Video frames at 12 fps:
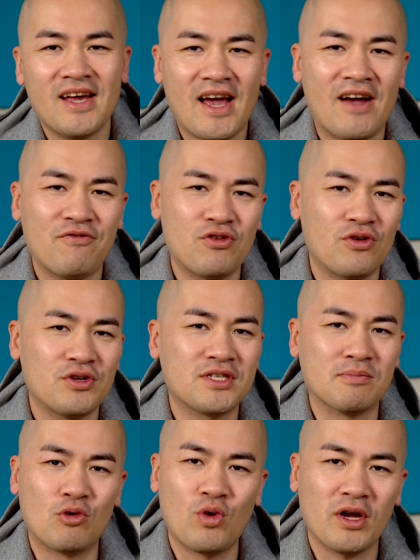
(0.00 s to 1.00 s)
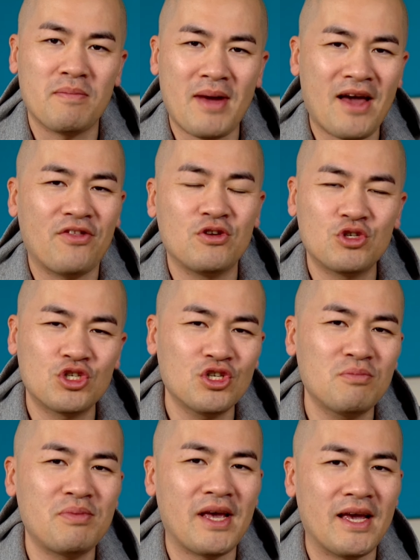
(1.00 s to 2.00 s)
After some quick math, you
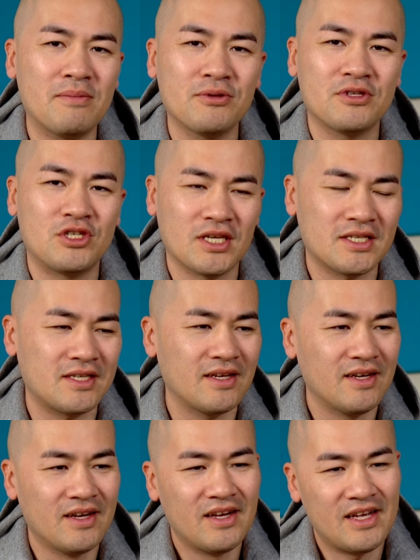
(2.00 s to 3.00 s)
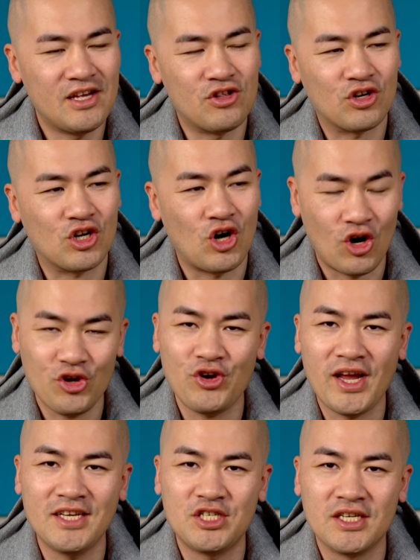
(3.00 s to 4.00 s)
should be able to just either call your
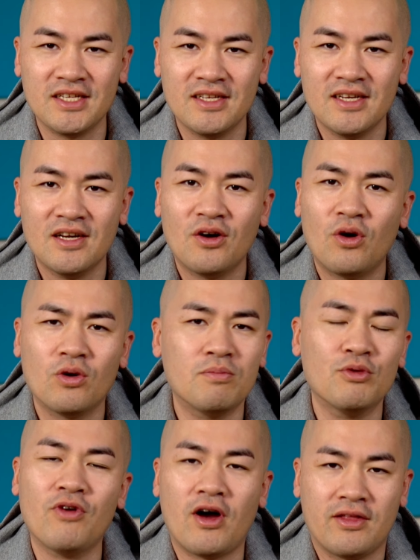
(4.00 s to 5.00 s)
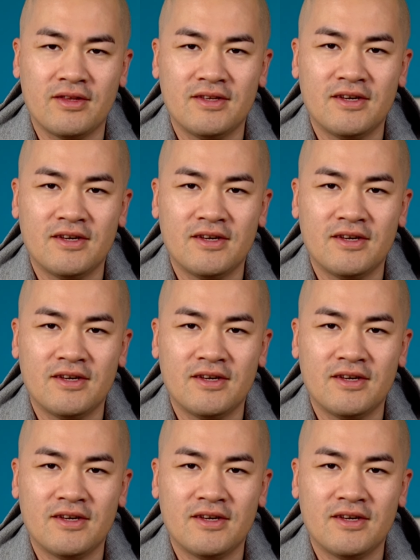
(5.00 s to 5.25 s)
agent or move on.